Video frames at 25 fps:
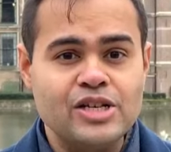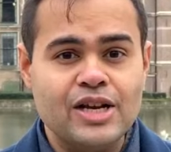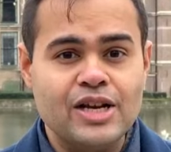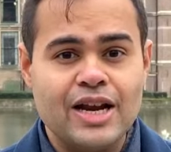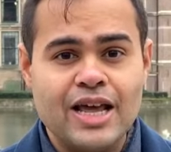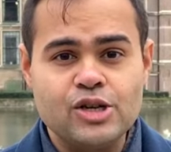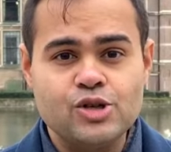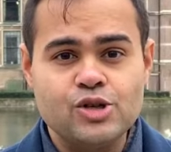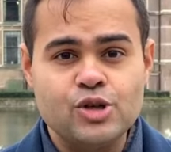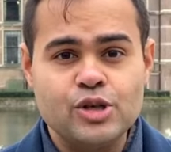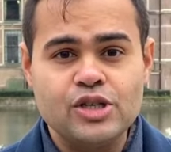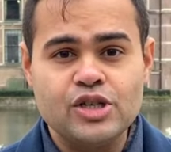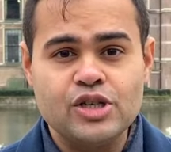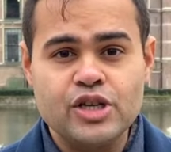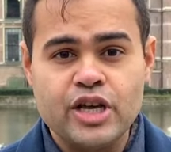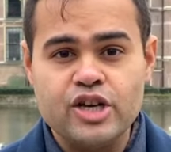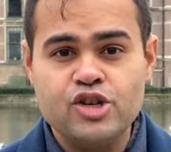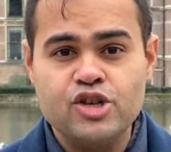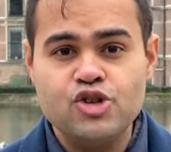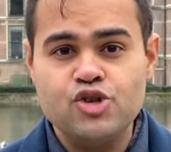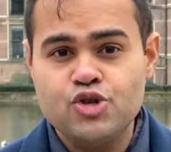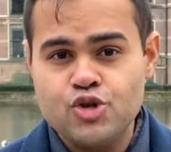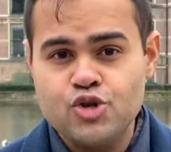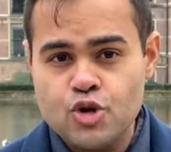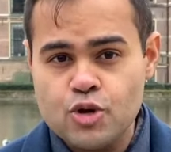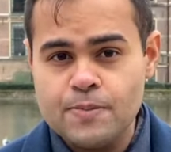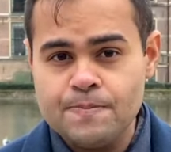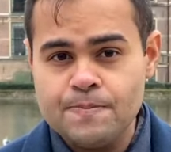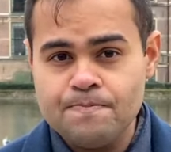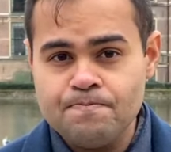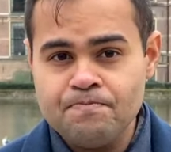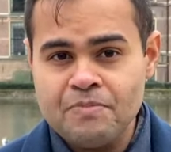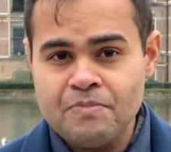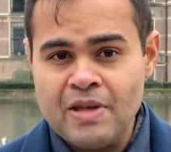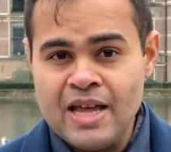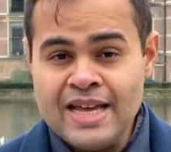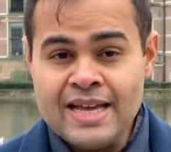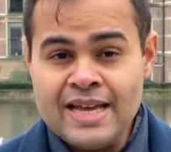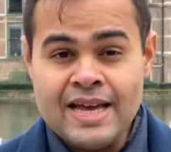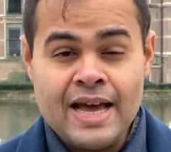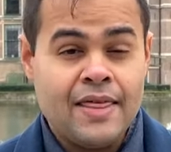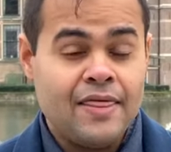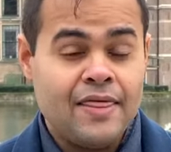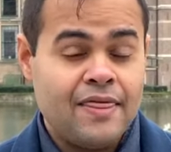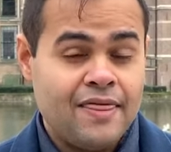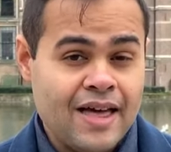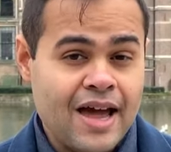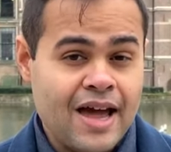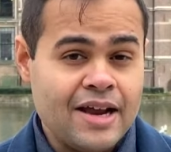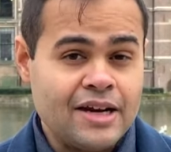elections in June.
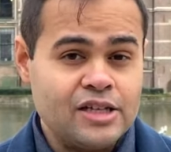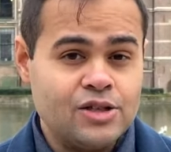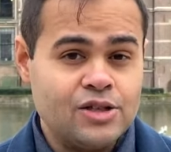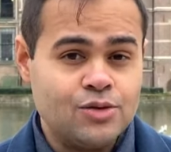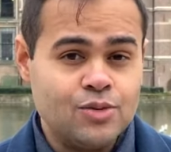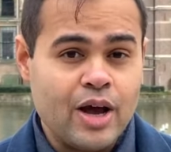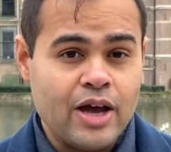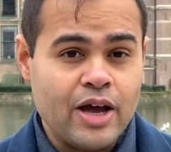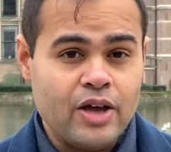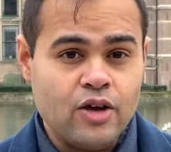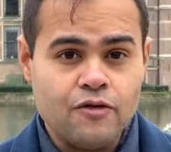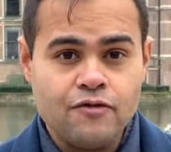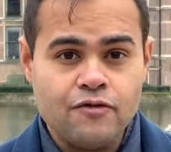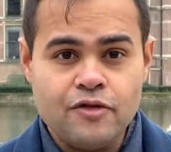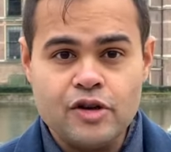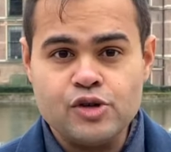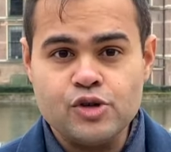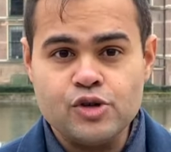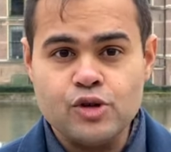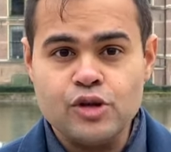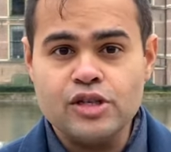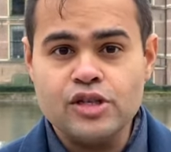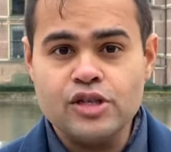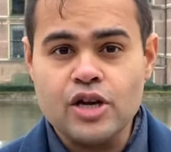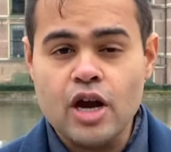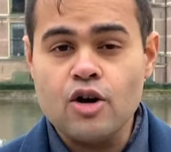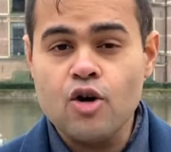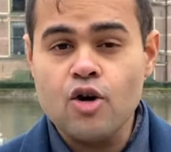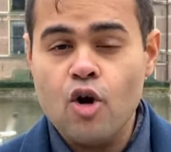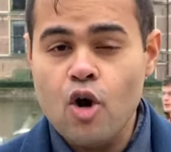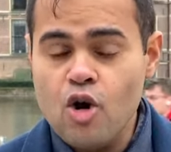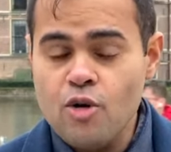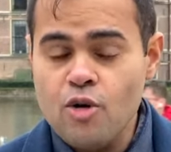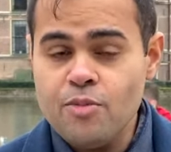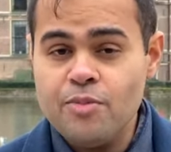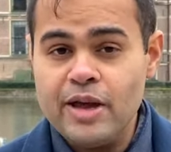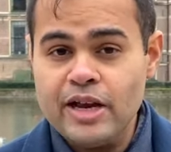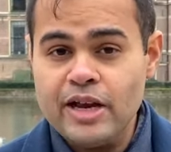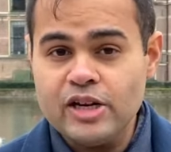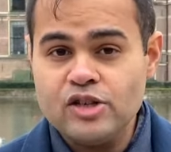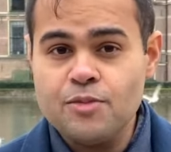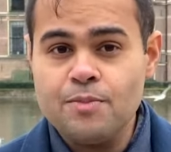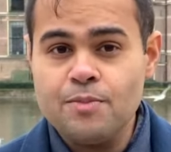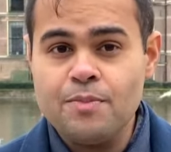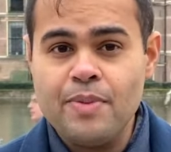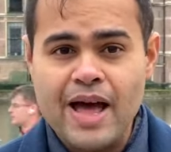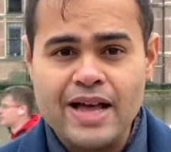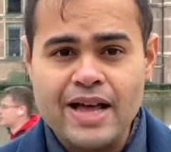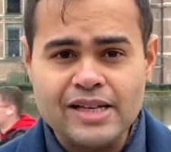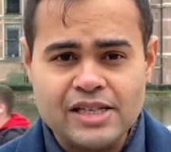And that is why officials are hoping to
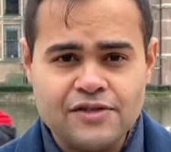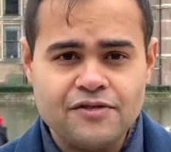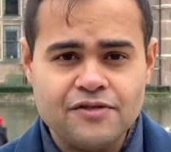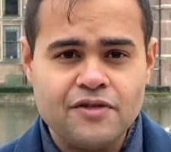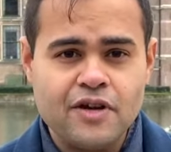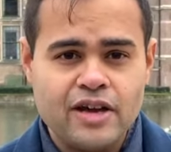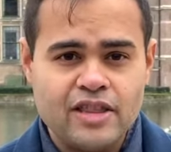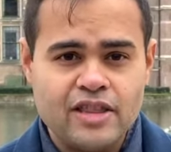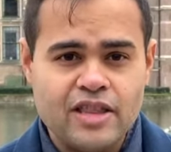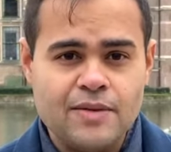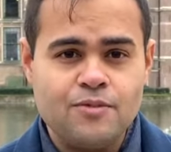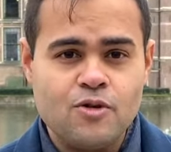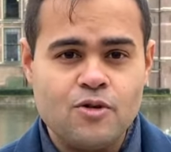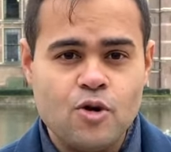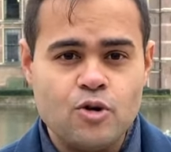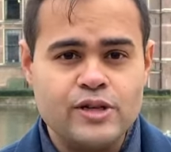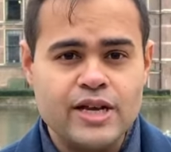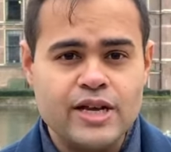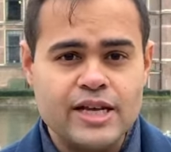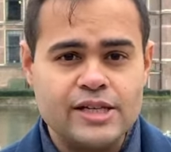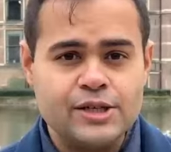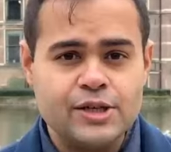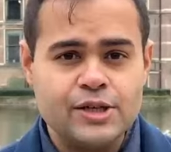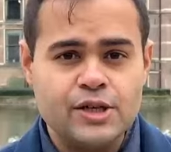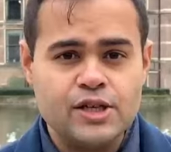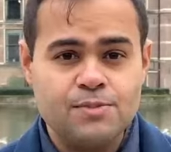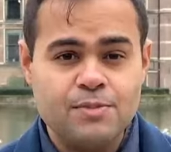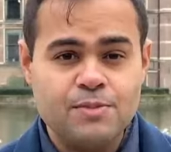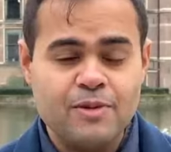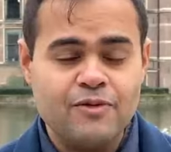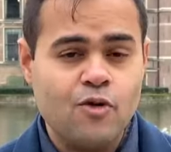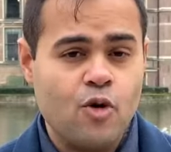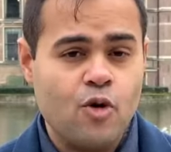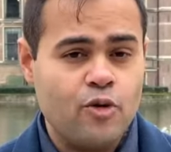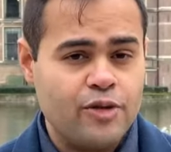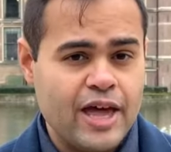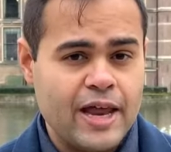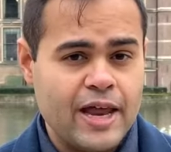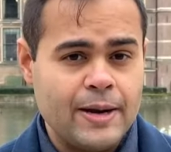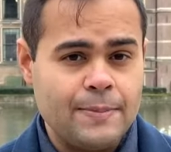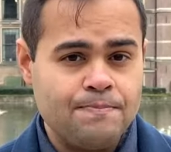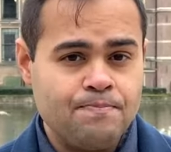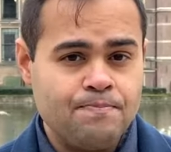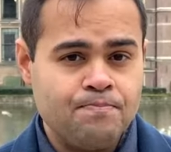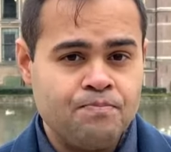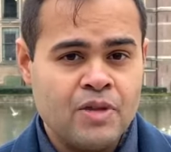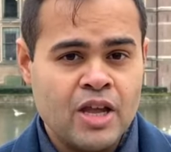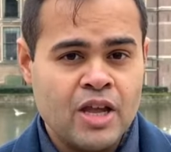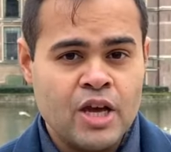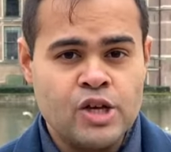pacify the protesters before then.
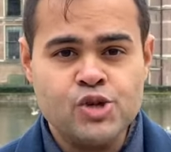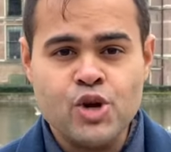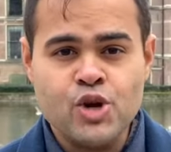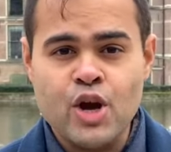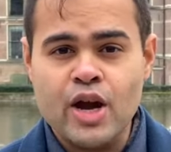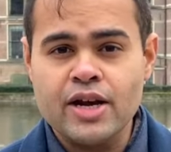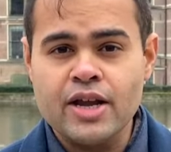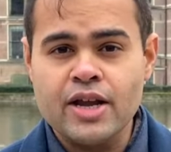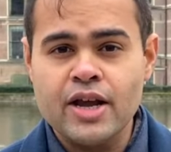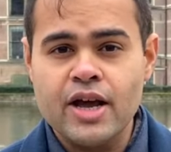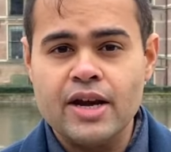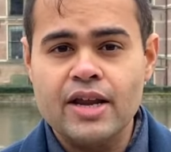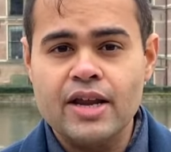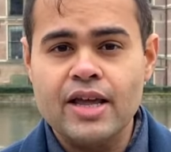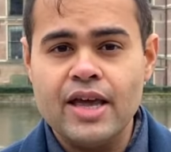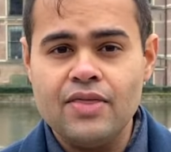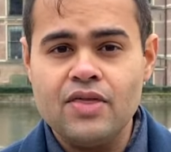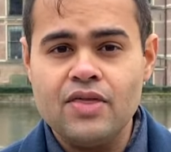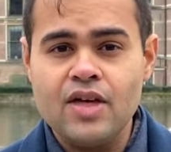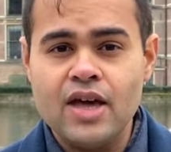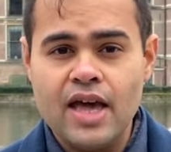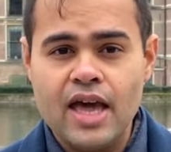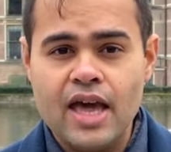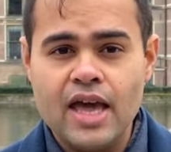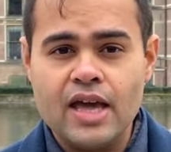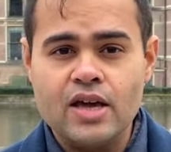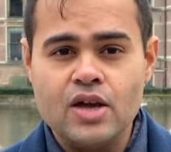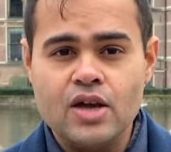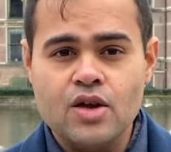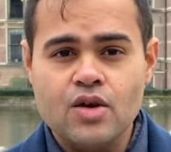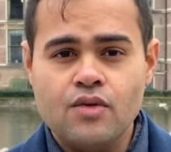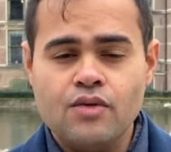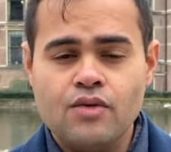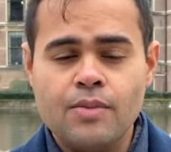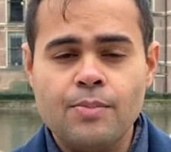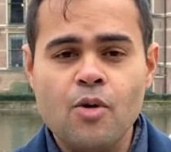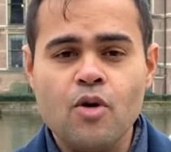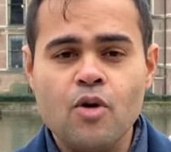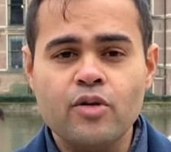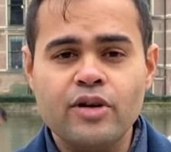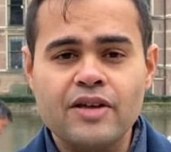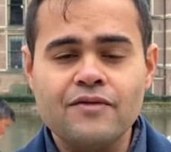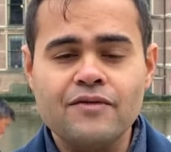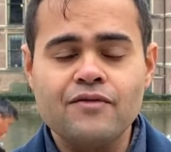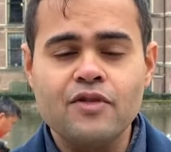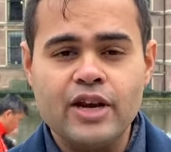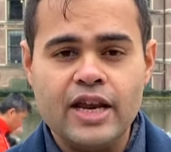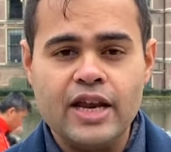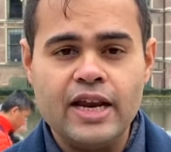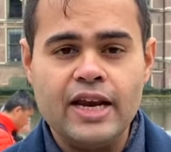Ishan Garg in The Hague, reporting
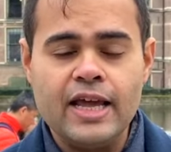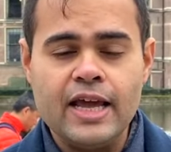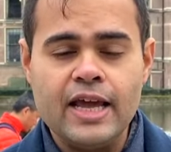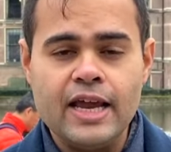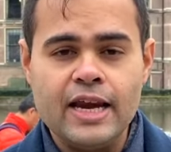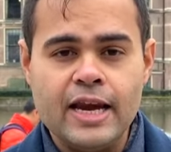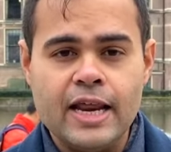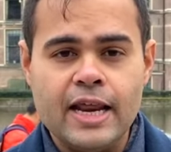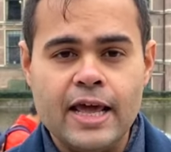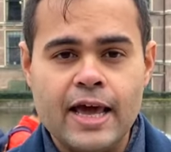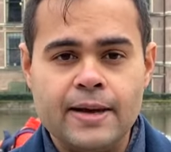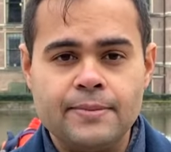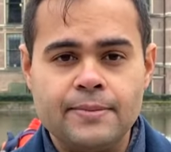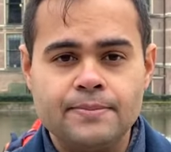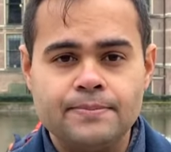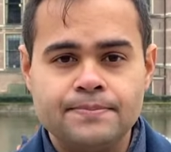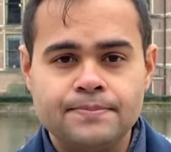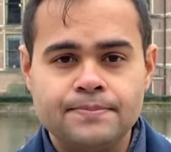for DD India.